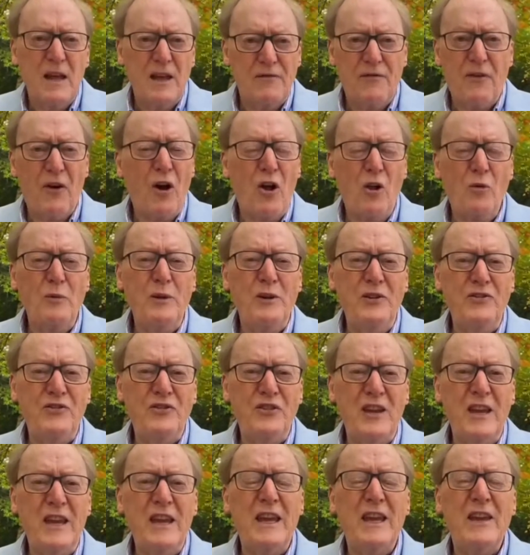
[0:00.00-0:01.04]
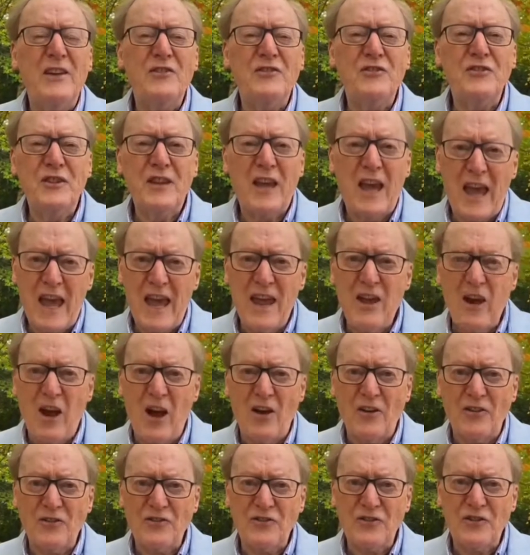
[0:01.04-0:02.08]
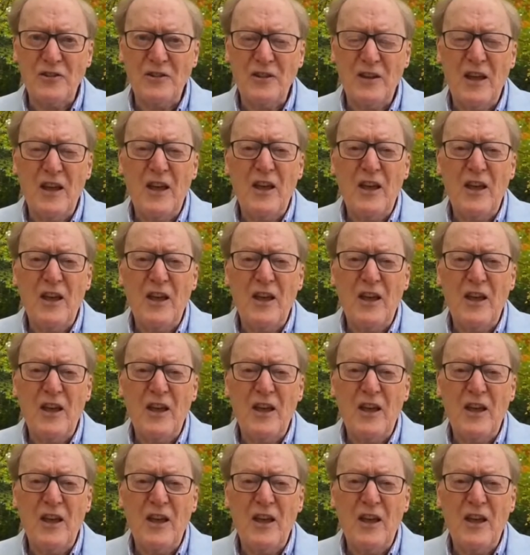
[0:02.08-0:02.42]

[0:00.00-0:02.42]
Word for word: If all we see is chaos,